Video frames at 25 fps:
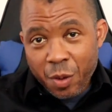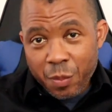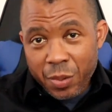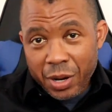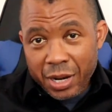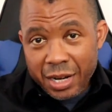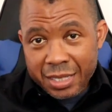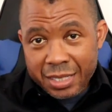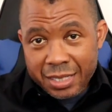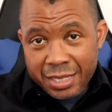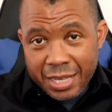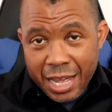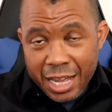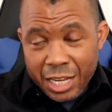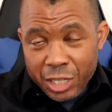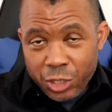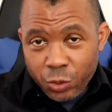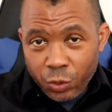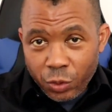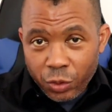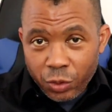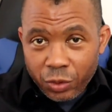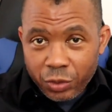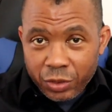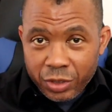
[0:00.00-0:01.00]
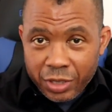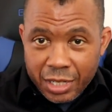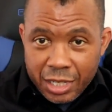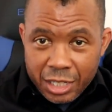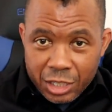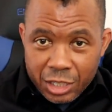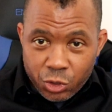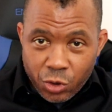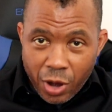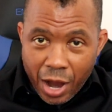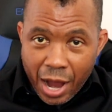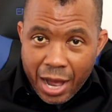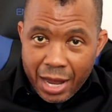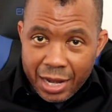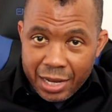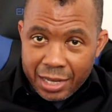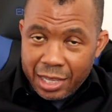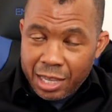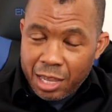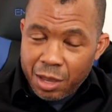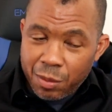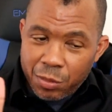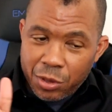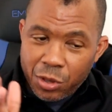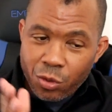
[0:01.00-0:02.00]
But a schedule try to
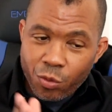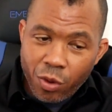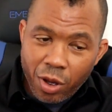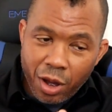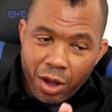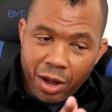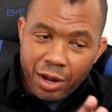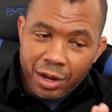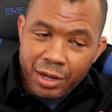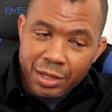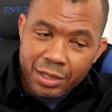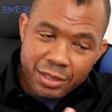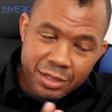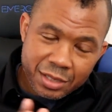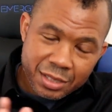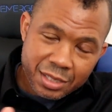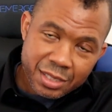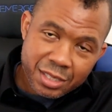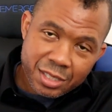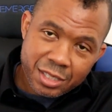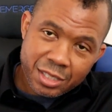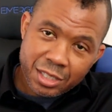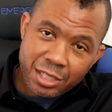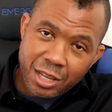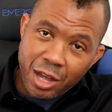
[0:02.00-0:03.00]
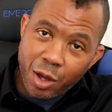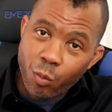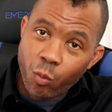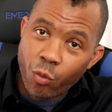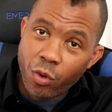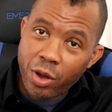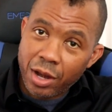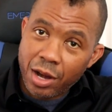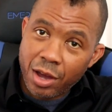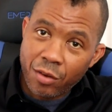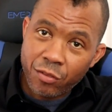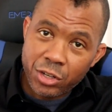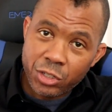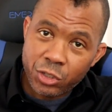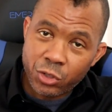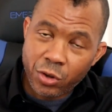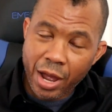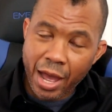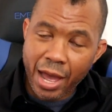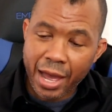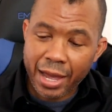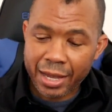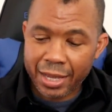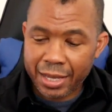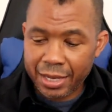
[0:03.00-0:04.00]
keep you on somewhat of a
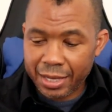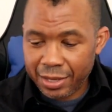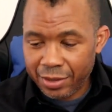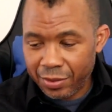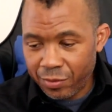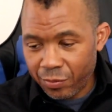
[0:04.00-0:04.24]
track.